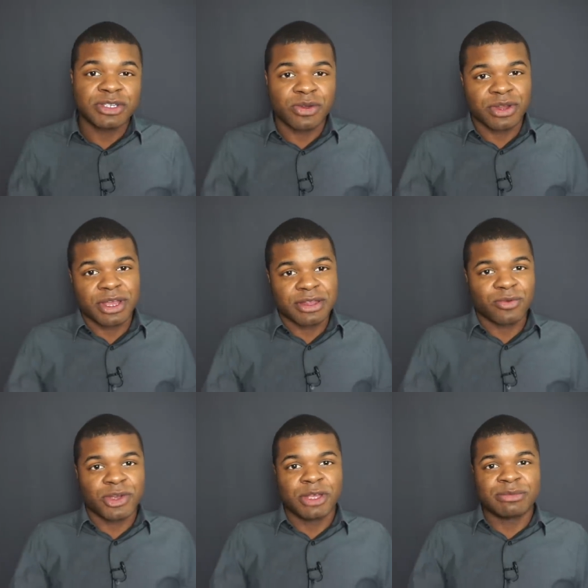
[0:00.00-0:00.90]
to go to Keller
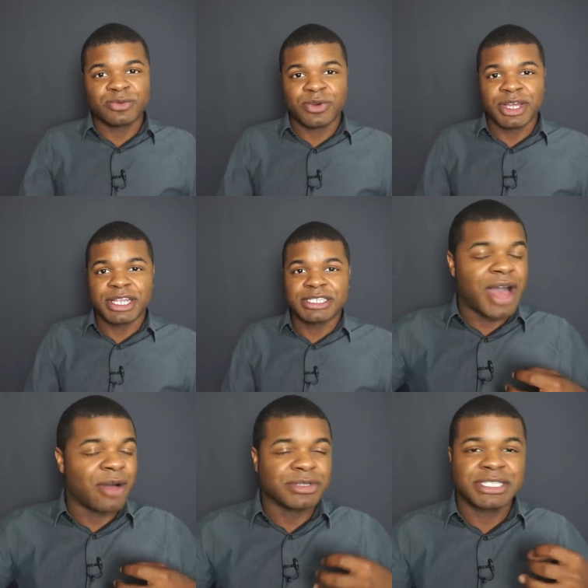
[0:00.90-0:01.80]
Williams was
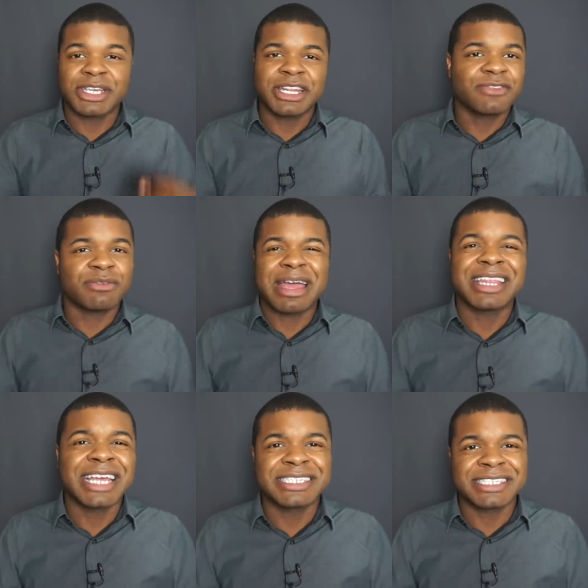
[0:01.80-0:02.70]
I was studying for my
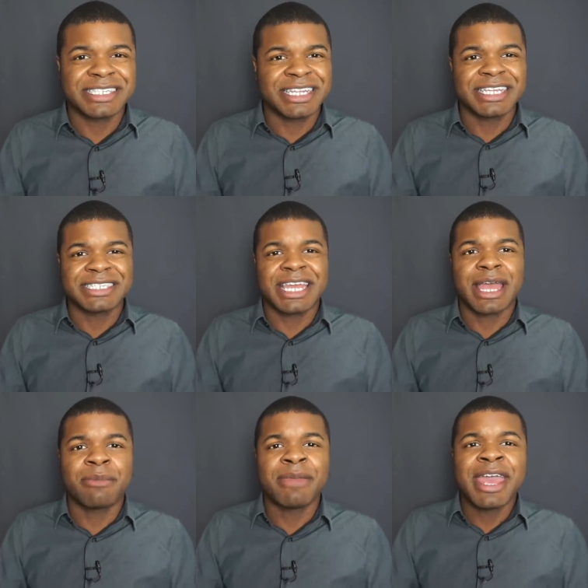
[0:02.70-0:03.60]
licensing
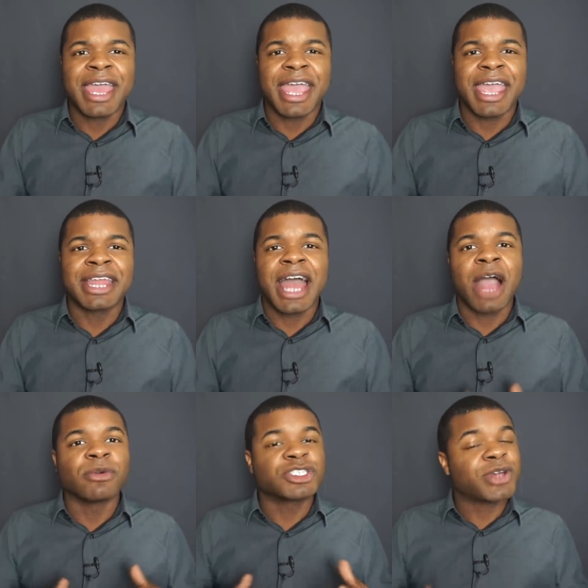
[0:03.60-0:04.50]
exam and I
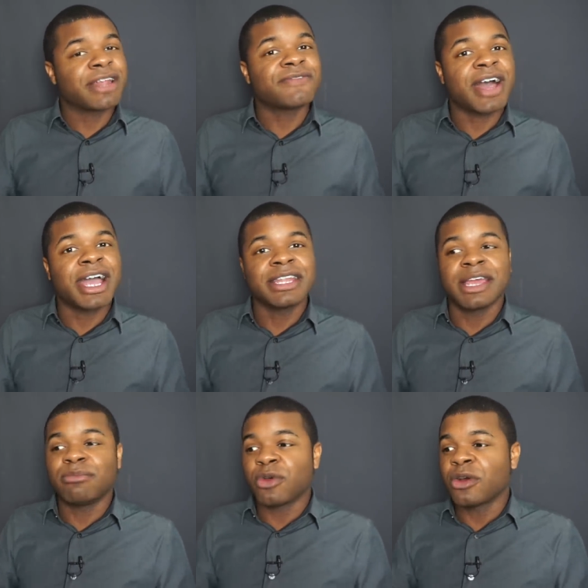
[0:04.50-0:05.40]
was trying to find
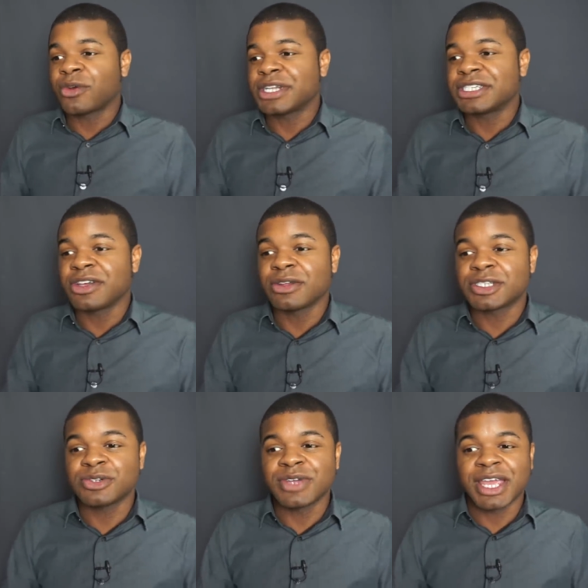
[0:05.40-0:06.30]
a brokerage to go
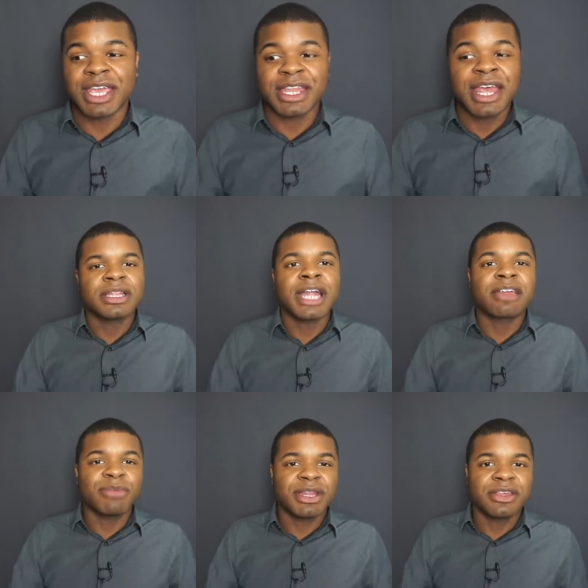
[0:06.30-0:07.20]
to. And
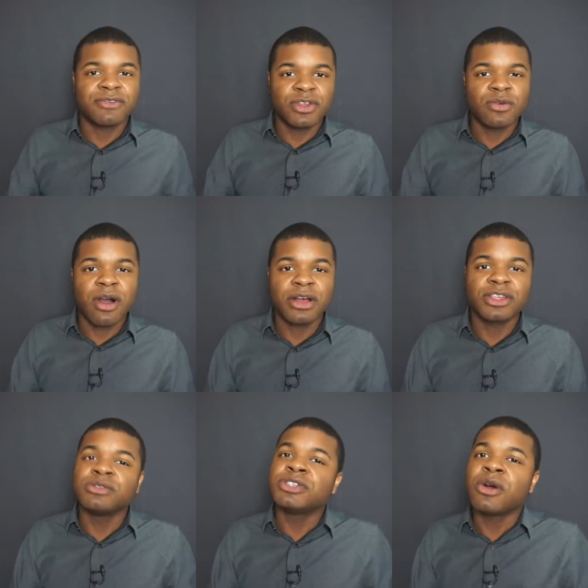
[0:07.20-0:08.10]
like many of you all,
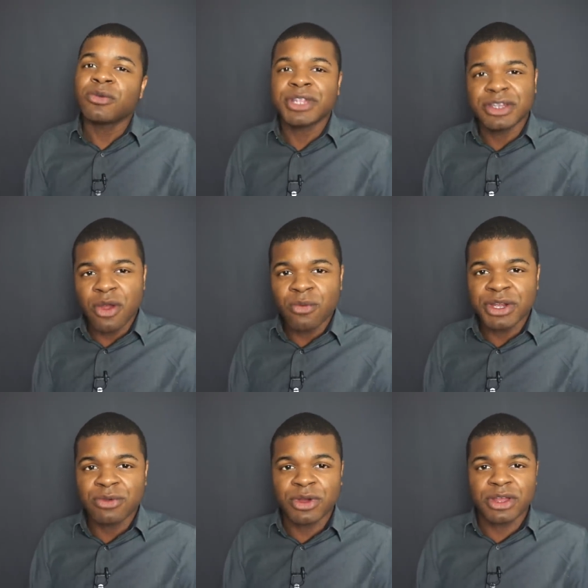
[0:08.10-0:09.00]
you don't really know where
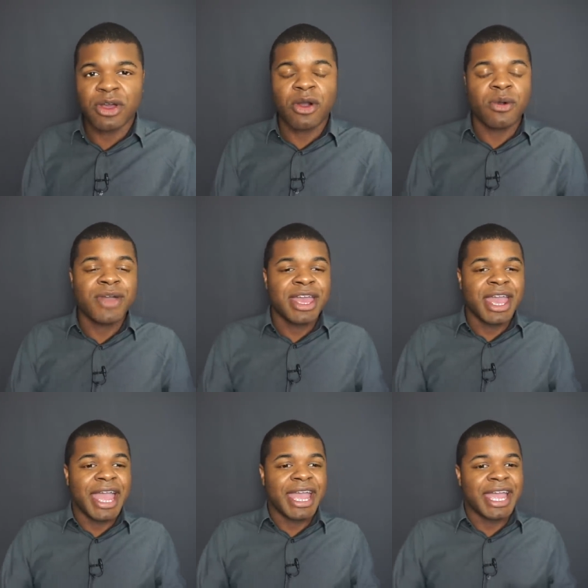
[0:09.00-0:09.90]
you want to go
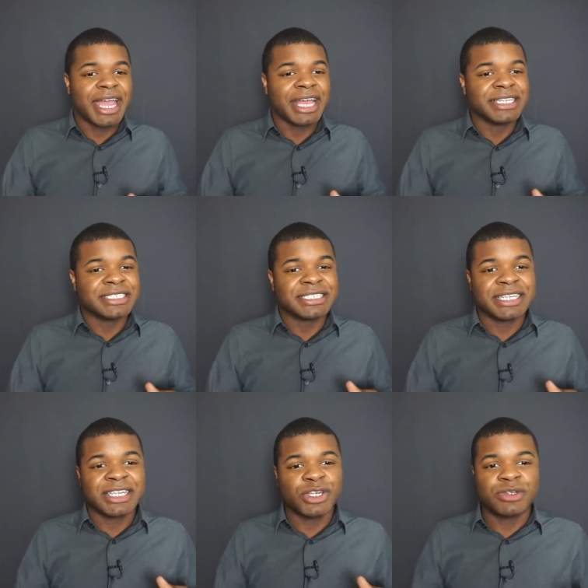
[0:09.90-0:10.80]
and
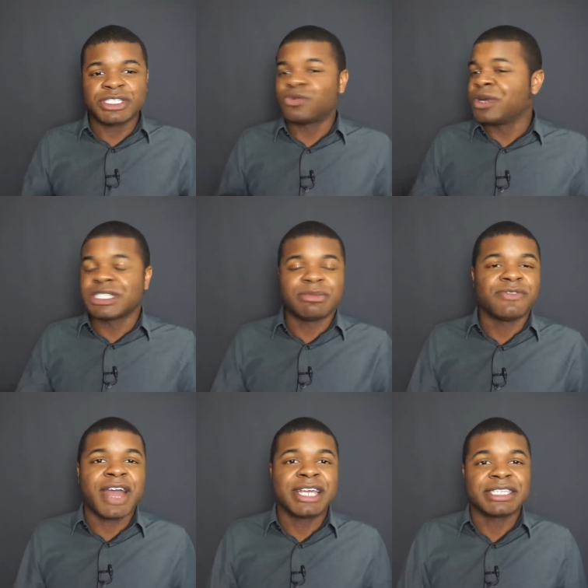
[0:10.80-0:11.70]
you just want some
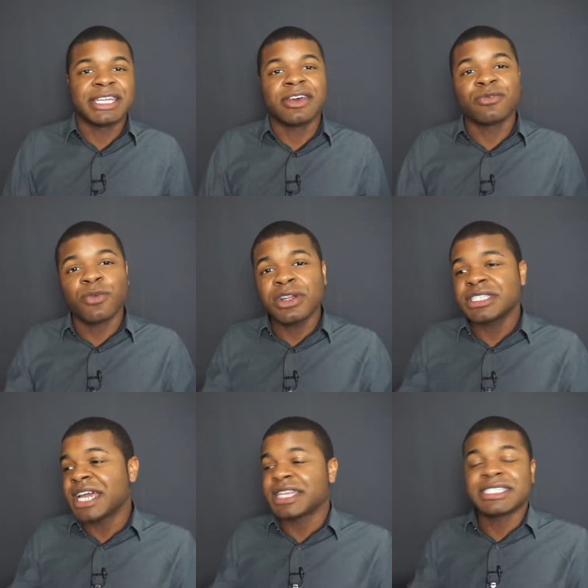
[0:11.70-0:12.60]
advice. And unfortunately, at the